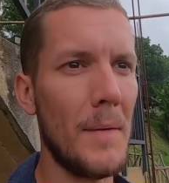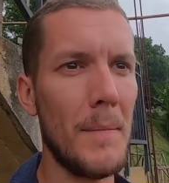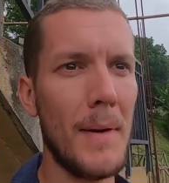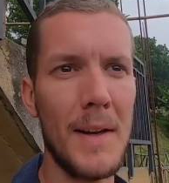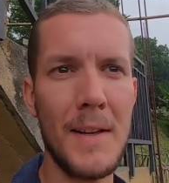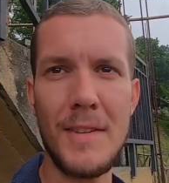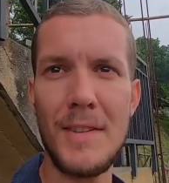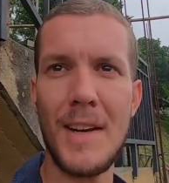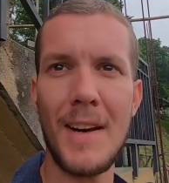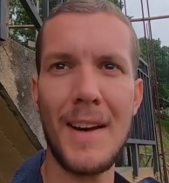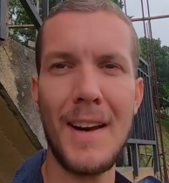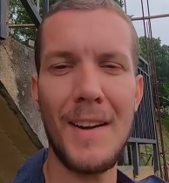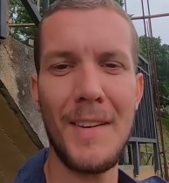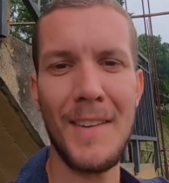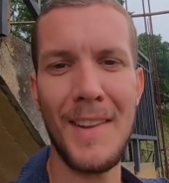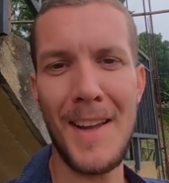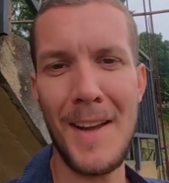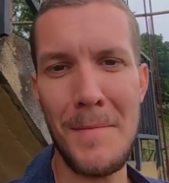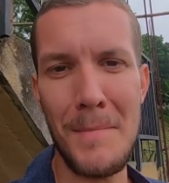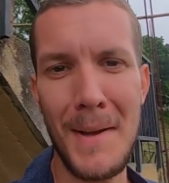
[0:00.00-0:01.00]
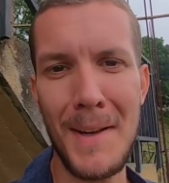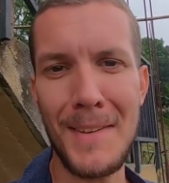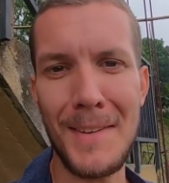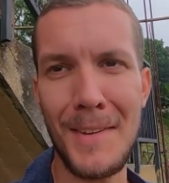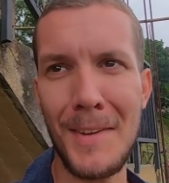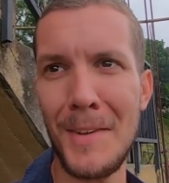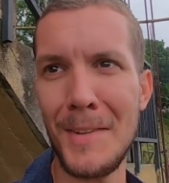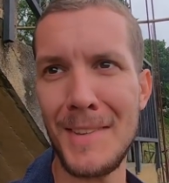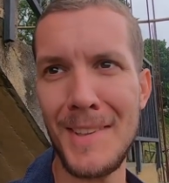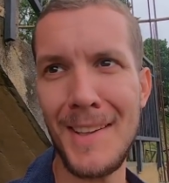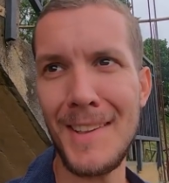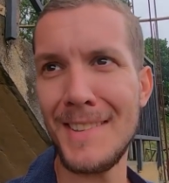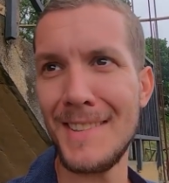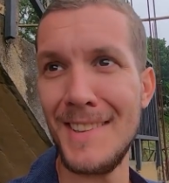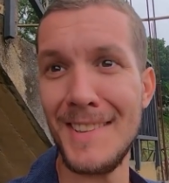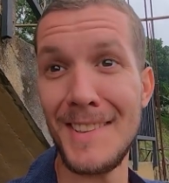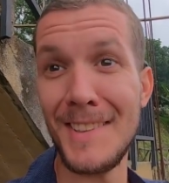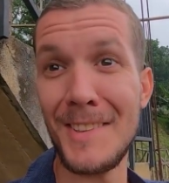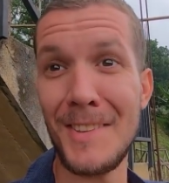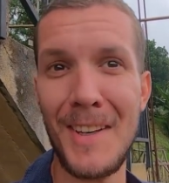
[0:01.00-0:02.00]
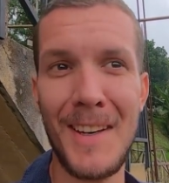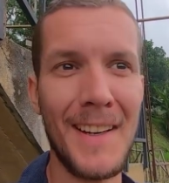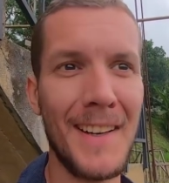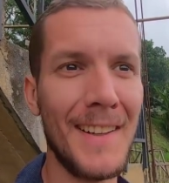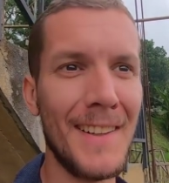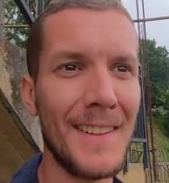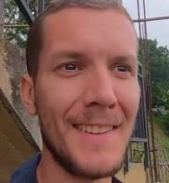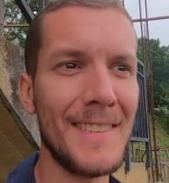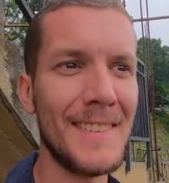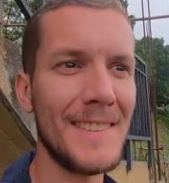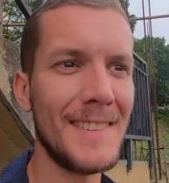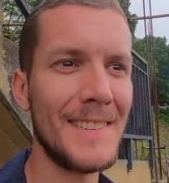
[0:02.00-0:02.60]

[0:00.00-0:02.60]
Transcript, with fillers: I might check out that abandoned hotel since it's right here.